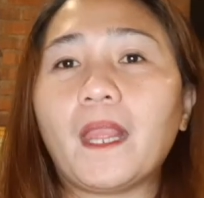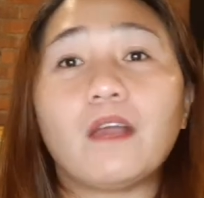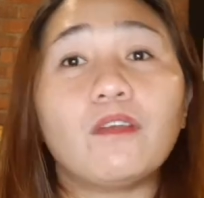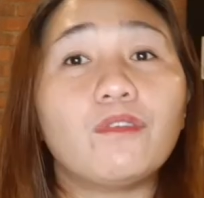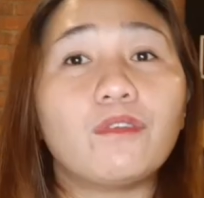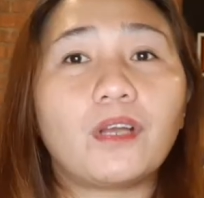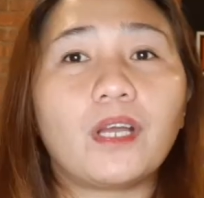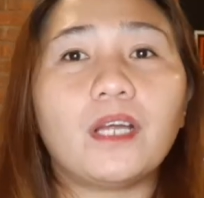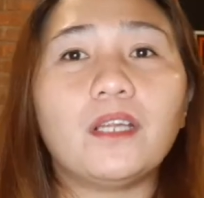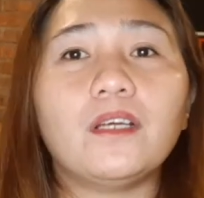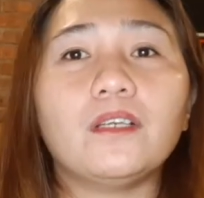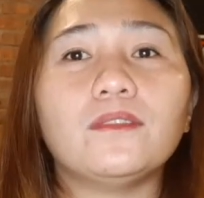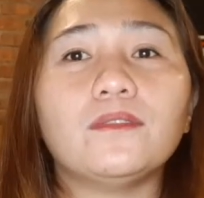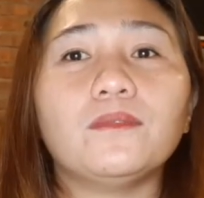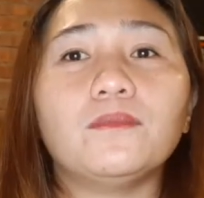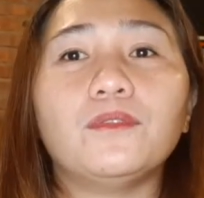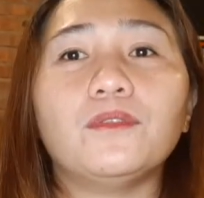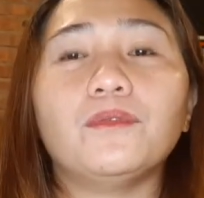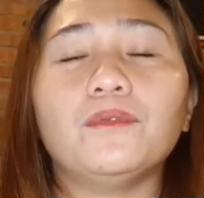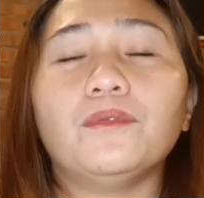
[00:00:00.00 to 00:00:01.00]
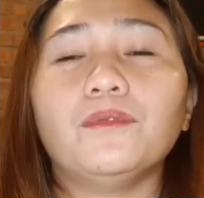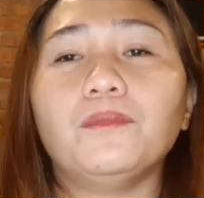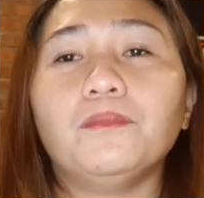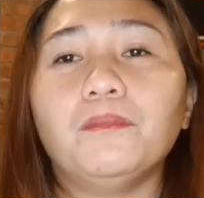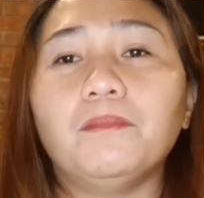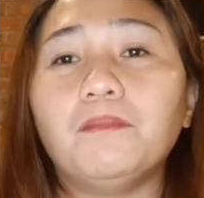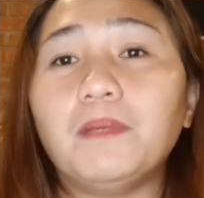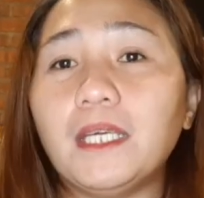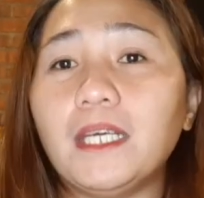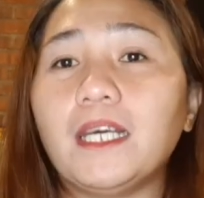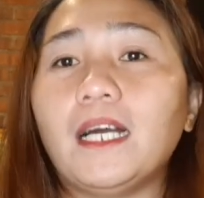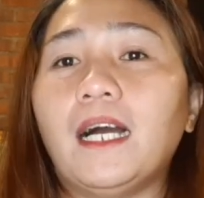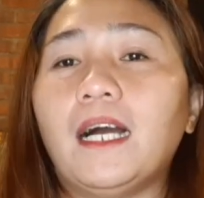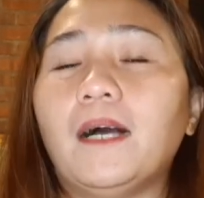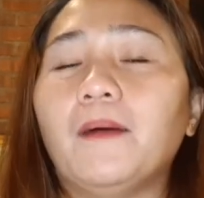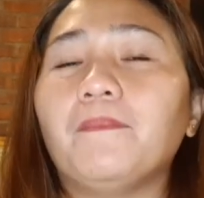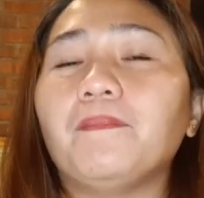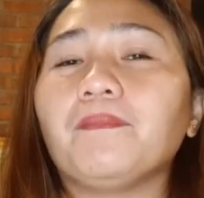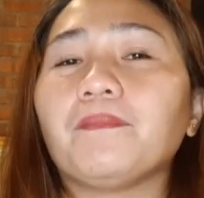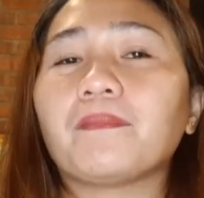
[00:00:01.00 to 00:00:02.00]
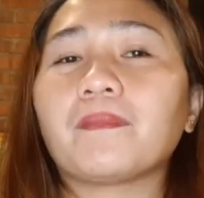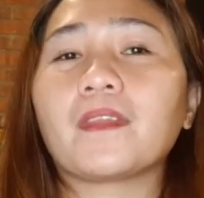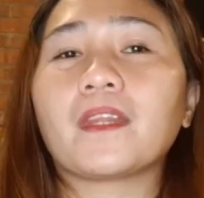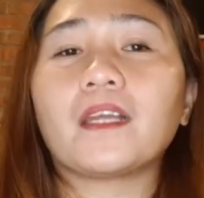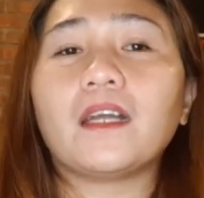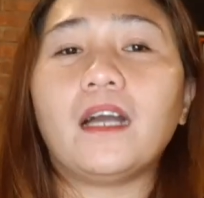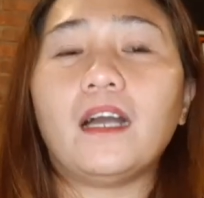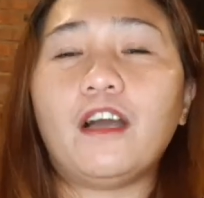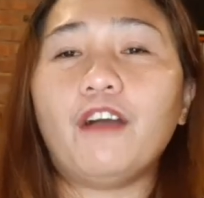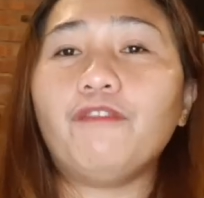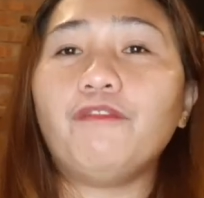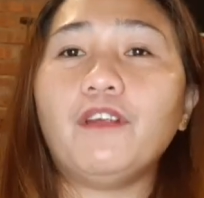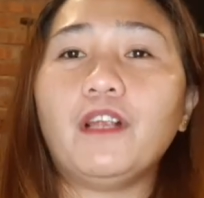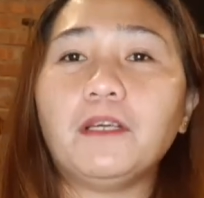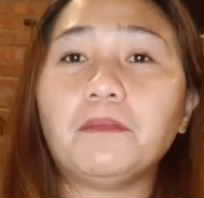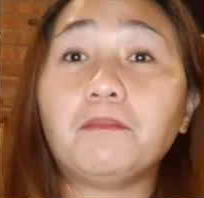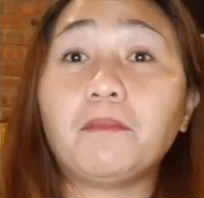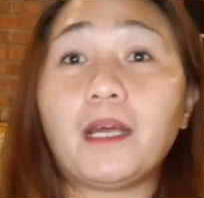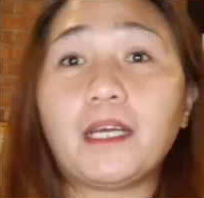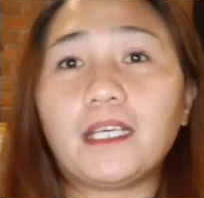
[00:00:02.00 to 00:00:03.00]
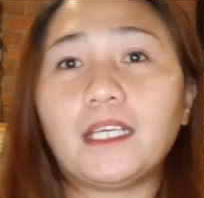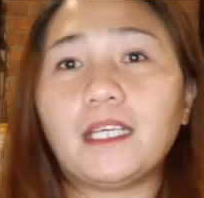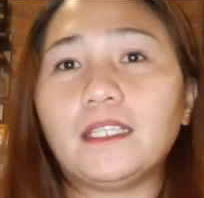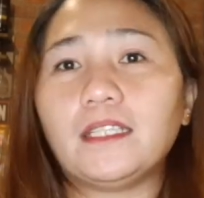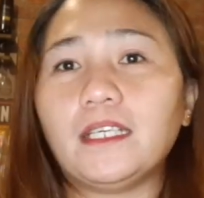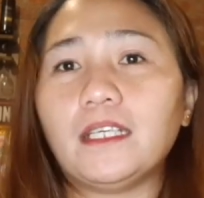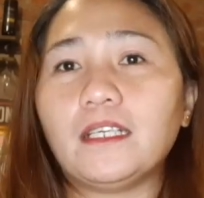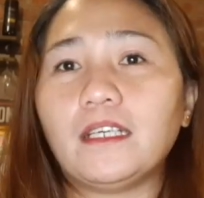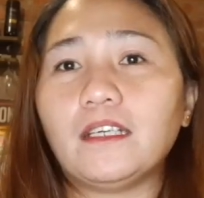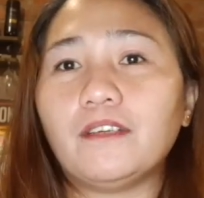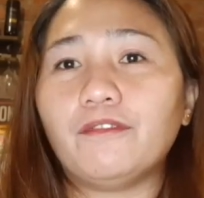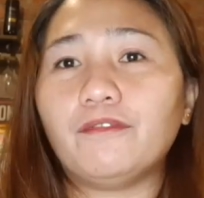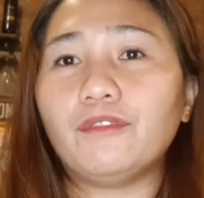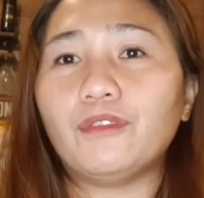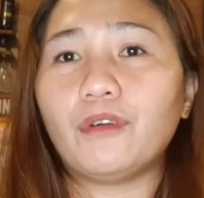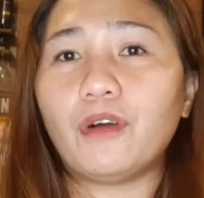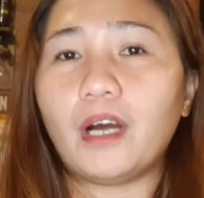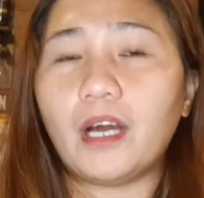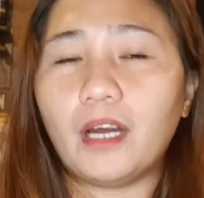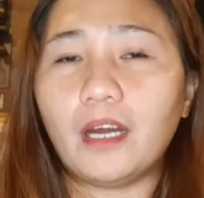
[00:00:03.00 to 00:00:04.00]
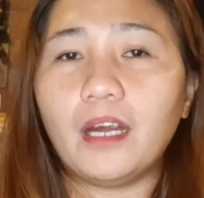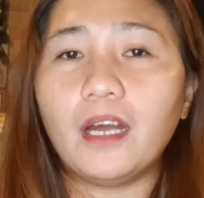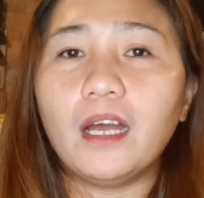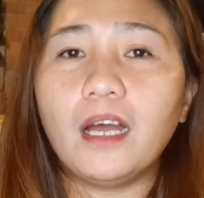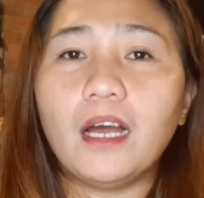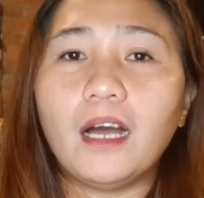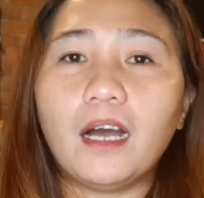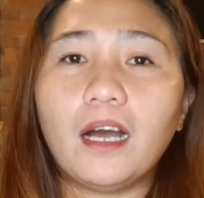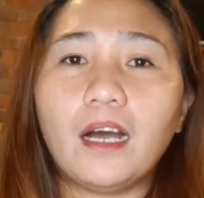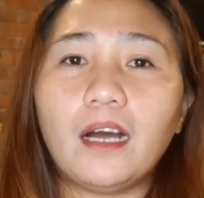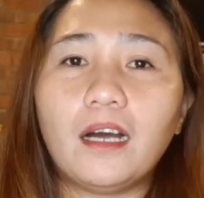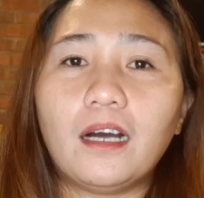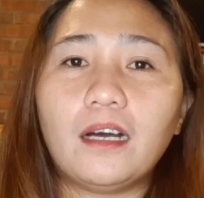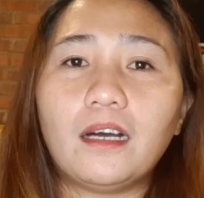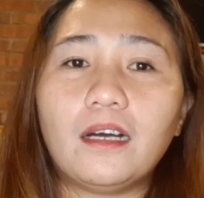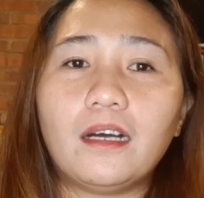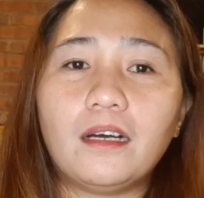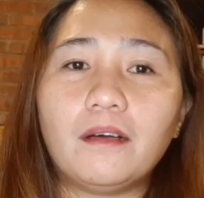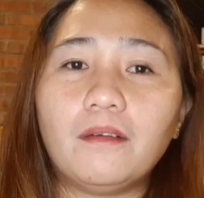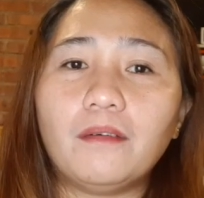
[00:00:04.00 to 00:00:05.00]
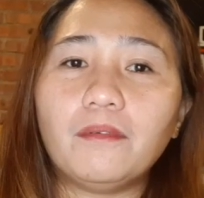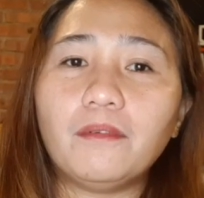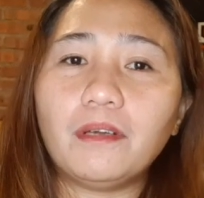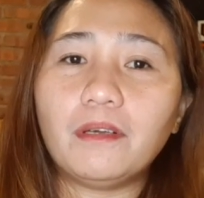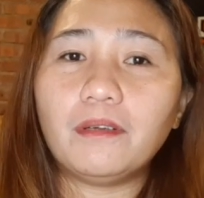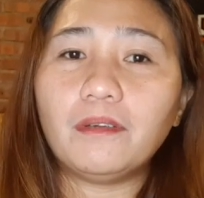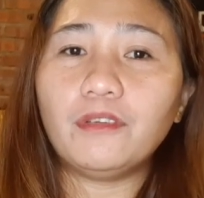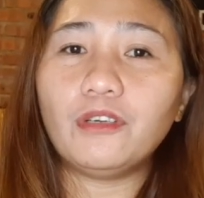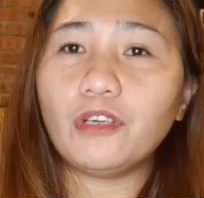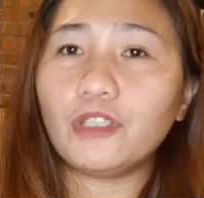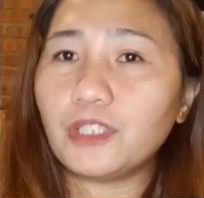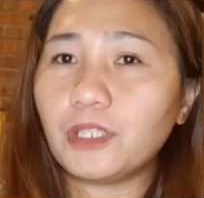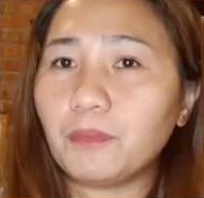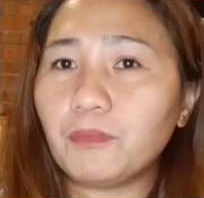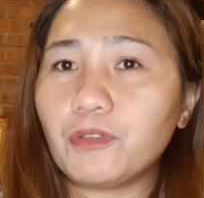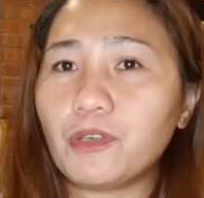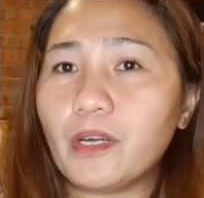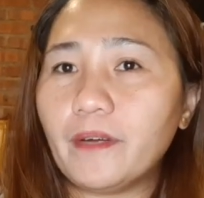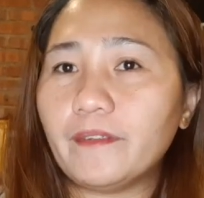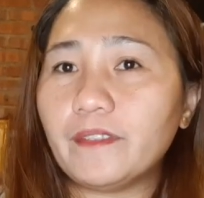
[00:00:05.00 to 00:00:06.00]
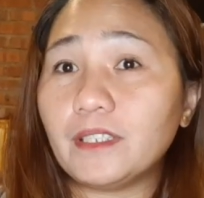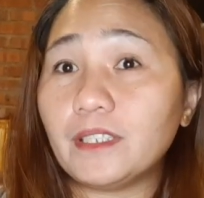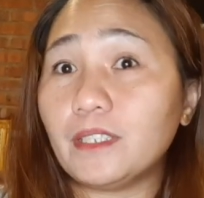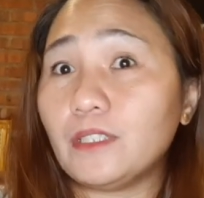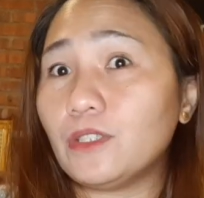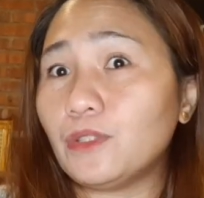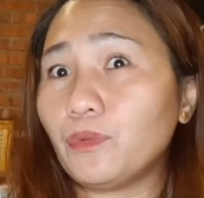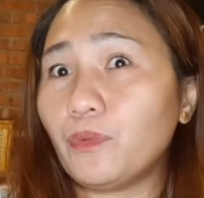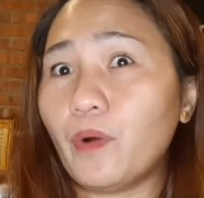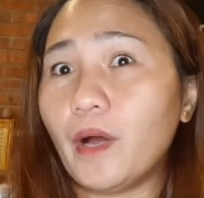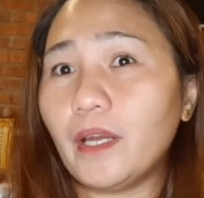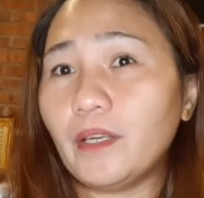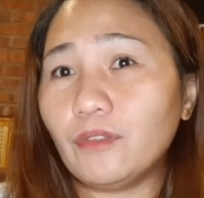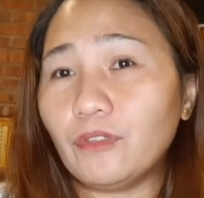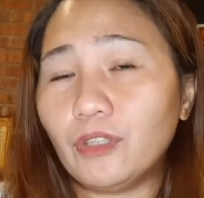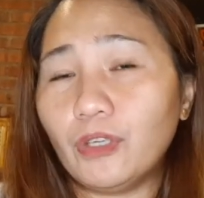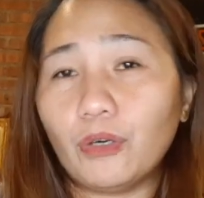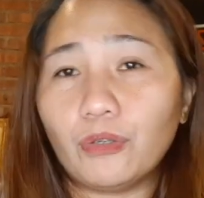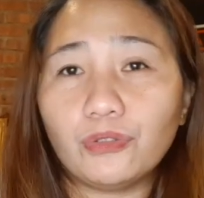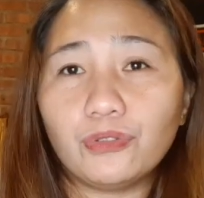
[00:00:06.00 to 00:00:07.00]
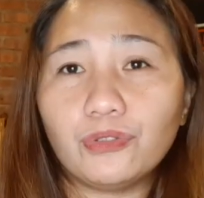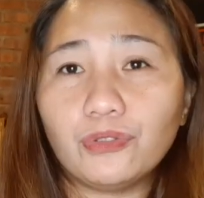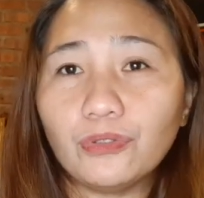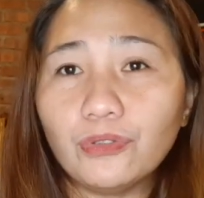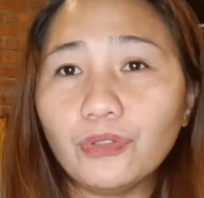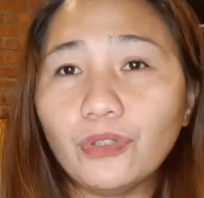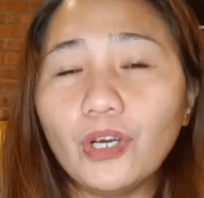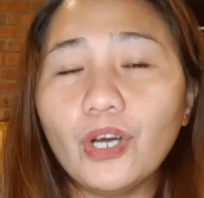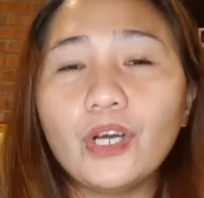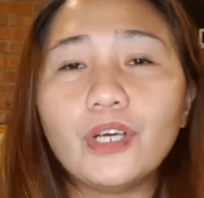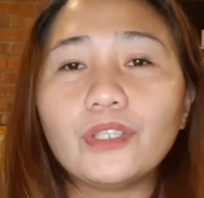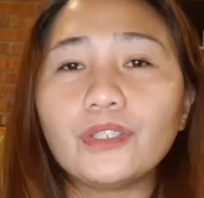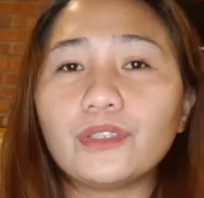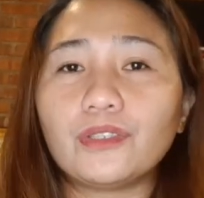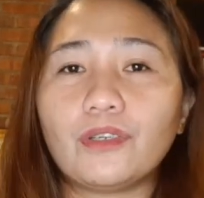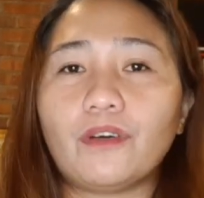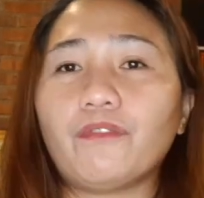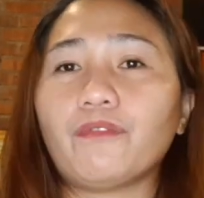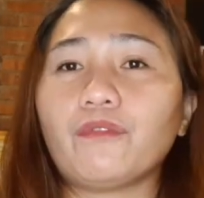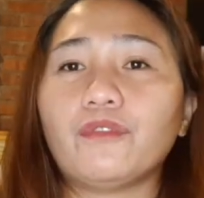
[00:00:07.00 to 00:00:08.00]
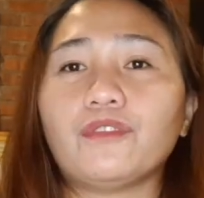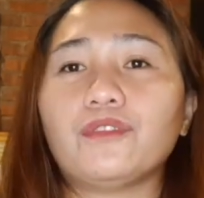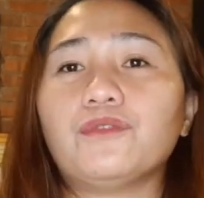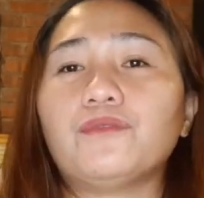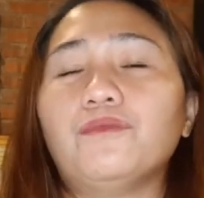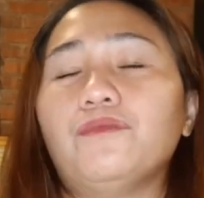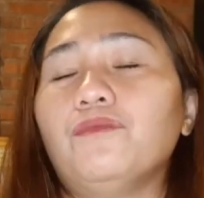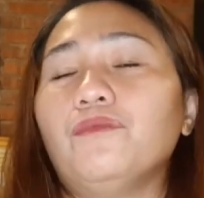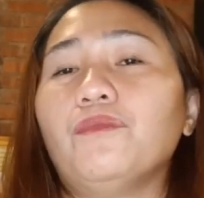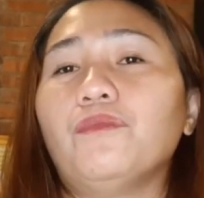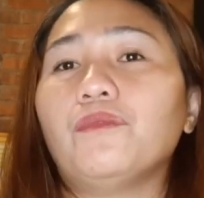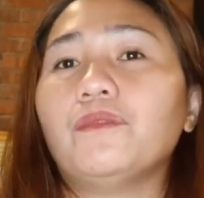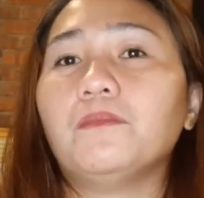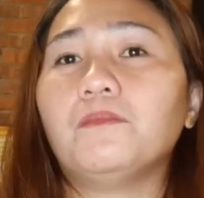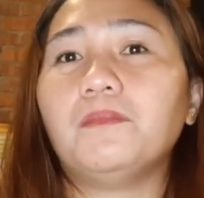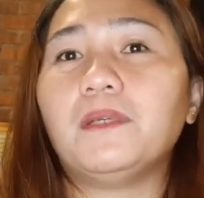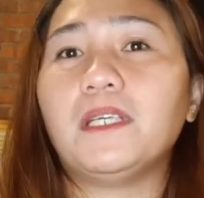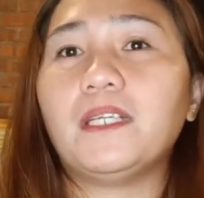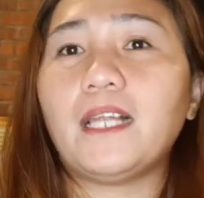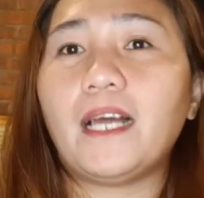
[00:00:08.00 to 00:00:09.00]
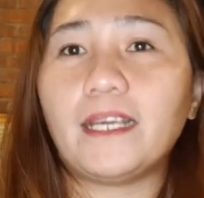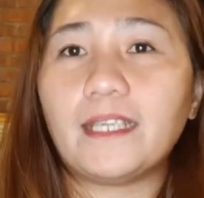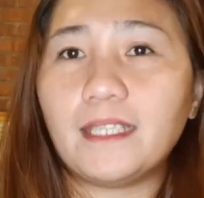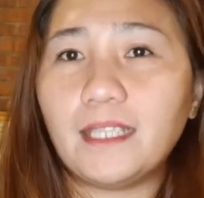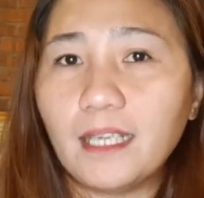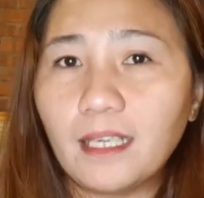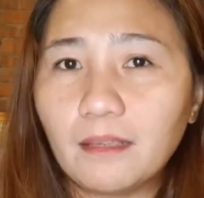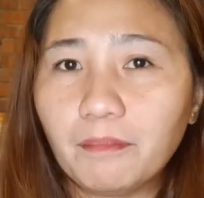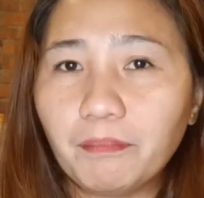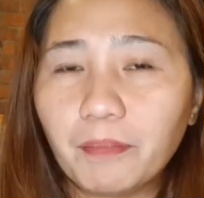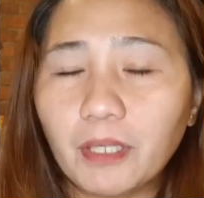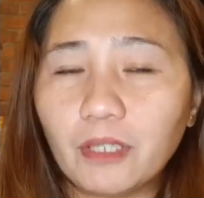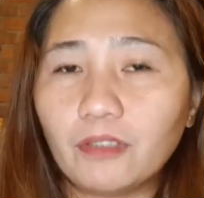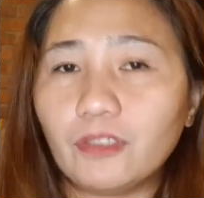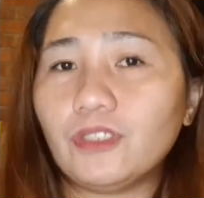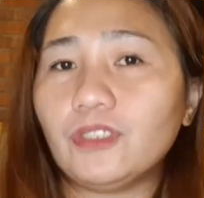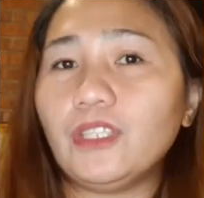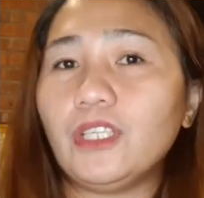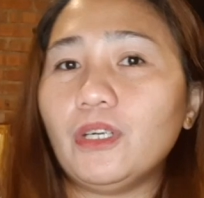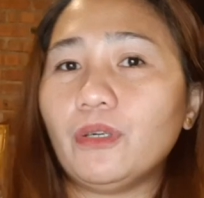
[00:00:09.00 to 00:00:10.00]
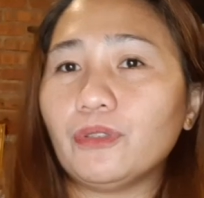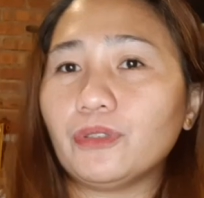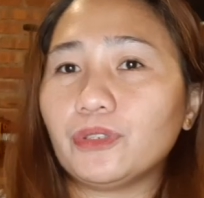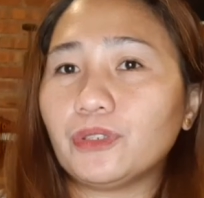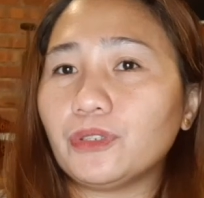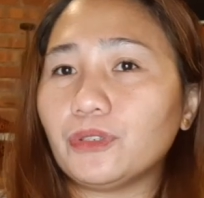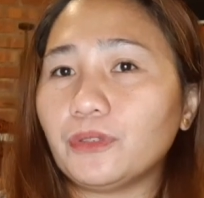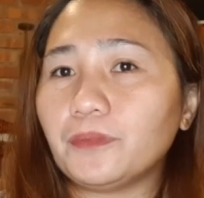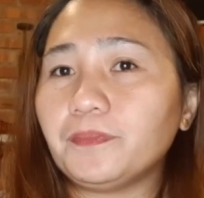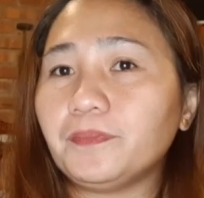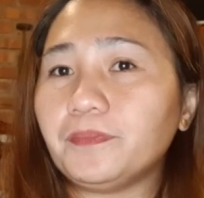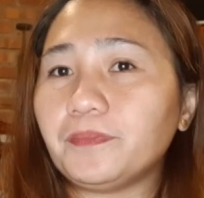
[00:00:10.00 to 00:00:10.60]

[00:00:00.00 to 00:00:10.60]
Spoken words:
You cannot be a affiliate marketing if you are your subscribers is 1 only or 2. So of course it wouldn't be like that, because they also